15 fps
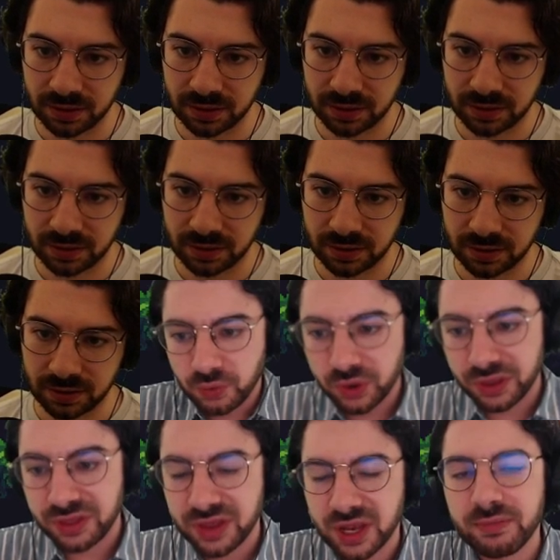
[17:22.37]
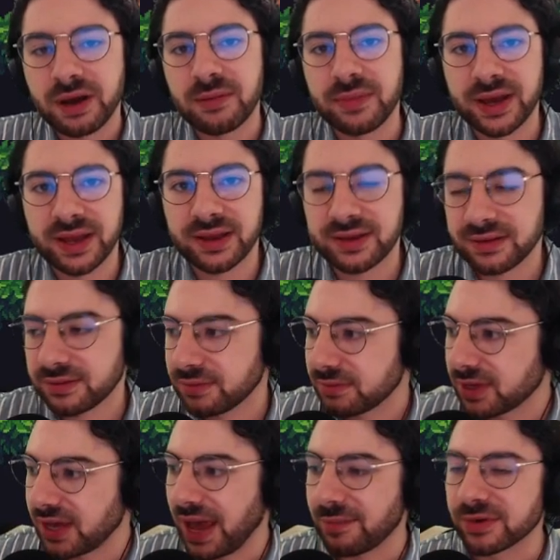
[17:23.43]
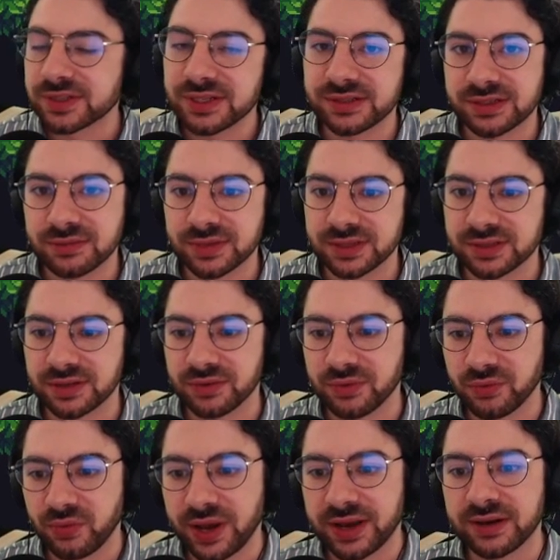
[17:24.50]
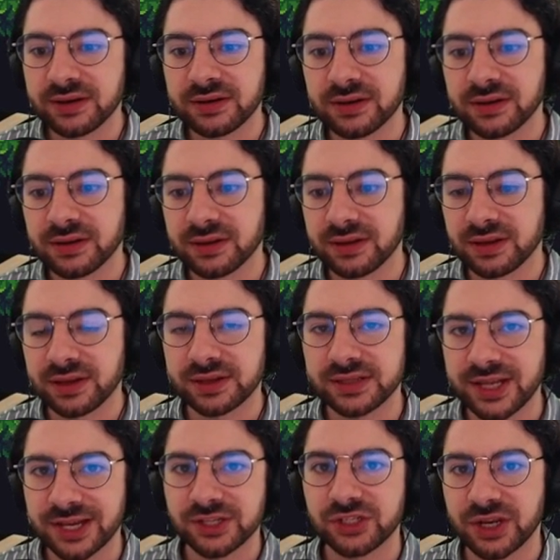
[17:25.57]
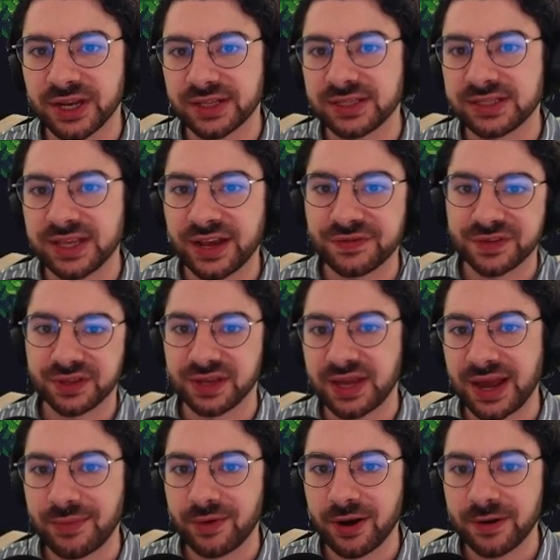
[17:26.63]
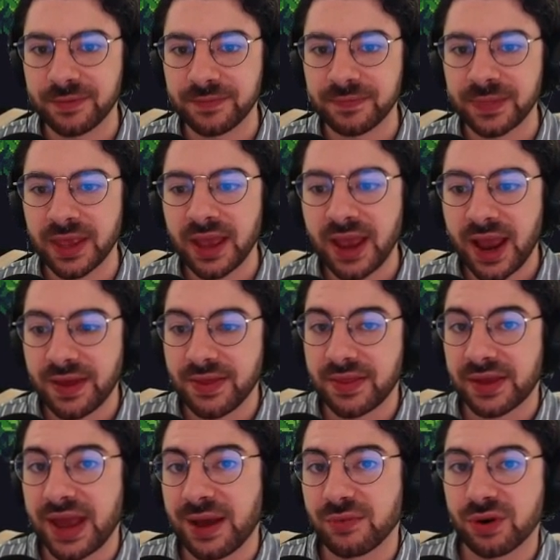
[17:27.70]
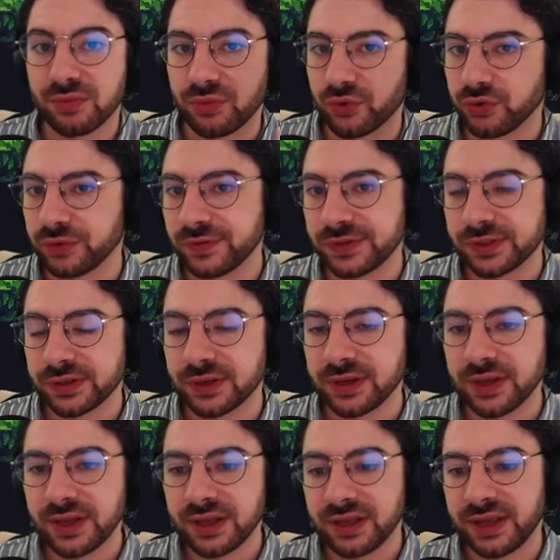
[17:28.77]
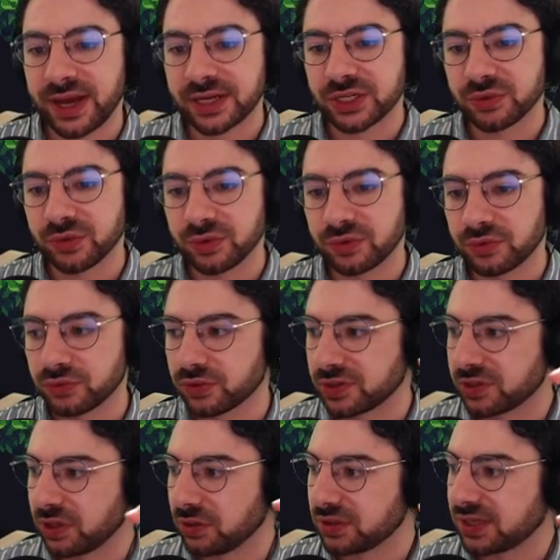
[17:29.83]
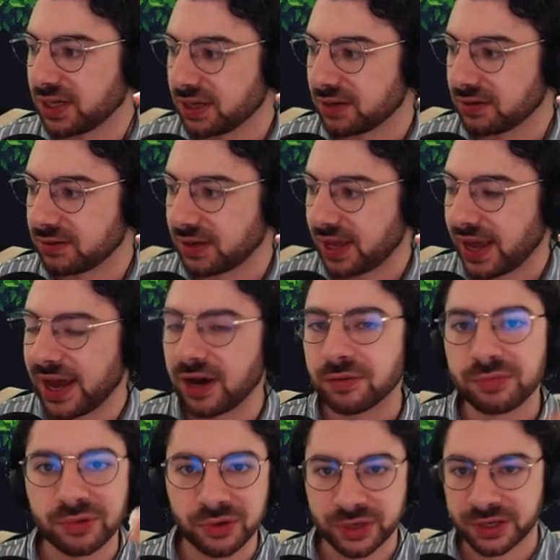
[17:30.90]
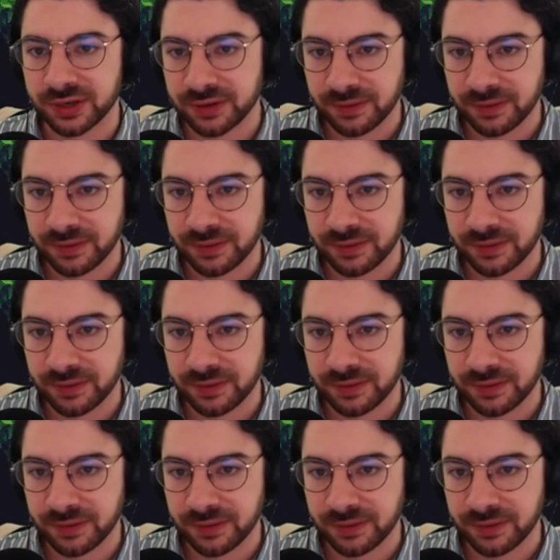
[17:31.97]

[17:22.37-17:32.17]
Um, one thing about my camera system is that when the texture gets saved to the camera and then the camera moves, the actual resulting output